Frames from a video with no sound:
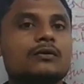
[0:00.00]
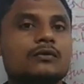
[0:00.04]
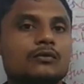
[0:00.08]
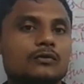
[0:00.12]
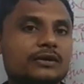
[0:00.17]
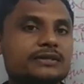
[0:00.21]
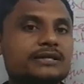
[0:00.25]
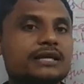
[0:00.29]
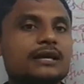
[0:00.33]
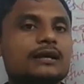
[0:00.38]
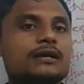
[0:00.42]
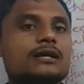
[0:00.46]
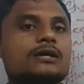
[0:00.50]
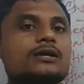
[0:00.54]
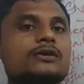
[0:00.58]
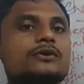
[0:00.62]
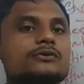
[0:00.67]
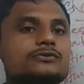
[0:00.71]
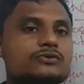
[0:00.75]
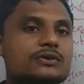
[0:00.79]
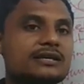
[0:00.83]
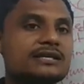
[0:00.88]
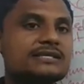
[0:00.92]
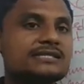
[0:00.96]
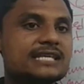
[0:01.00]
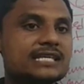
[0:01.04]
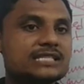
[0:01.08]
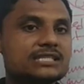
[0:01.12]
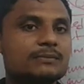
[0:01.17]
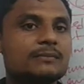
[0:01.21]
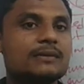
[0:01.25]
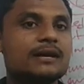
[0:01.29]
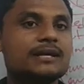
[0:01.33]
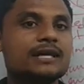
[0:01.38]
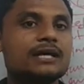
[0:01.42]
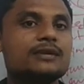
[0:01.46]
Okay, so in
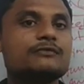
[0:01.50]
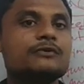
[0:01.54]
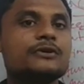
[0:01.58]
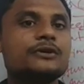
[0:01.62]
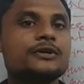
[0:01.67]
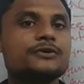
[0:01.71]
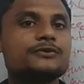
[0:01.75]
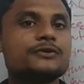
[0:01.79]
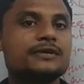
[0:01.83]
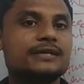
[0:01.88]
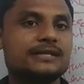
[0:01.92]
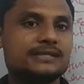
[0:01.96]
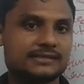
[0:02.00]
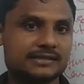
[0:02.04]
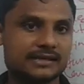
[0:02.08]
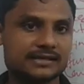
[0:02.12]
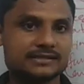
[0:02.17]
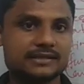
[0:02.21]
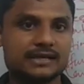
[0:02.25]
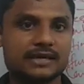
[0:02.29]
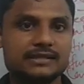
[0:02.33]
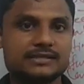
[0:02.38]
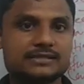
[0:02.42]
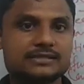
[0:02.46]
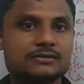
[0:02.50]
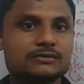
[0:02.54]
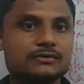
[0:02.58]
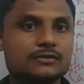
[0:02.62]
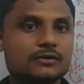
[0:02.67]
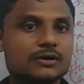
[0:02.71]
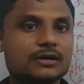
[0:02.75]
such manner we need to discuss, guys.